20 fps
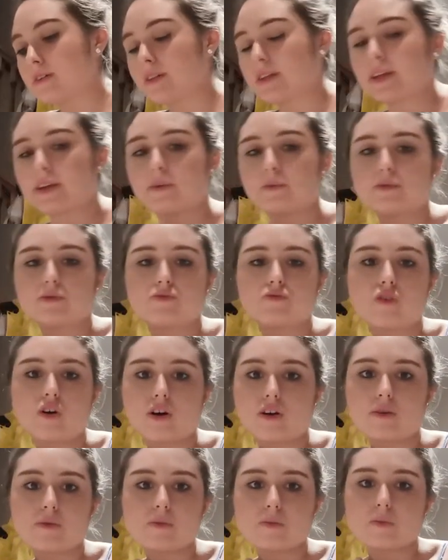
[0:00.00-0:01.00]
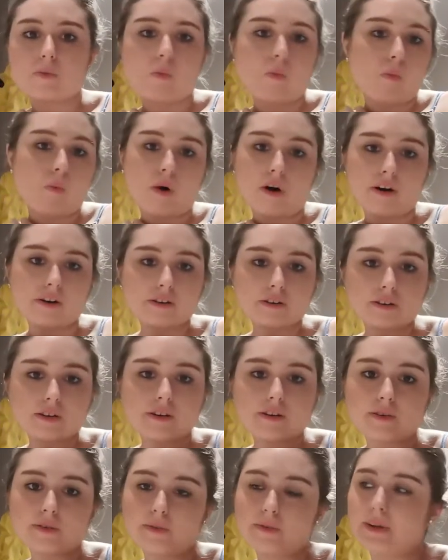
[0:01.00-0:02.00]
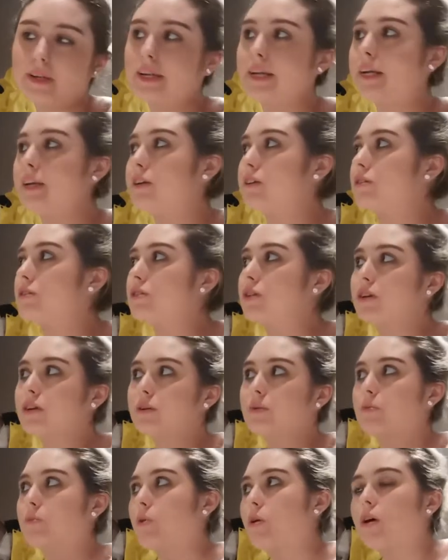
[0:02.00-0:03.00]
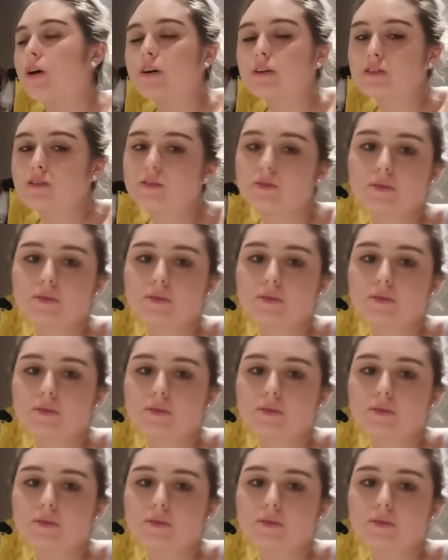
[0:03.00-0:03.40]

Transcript: He was around 1 when he started walking,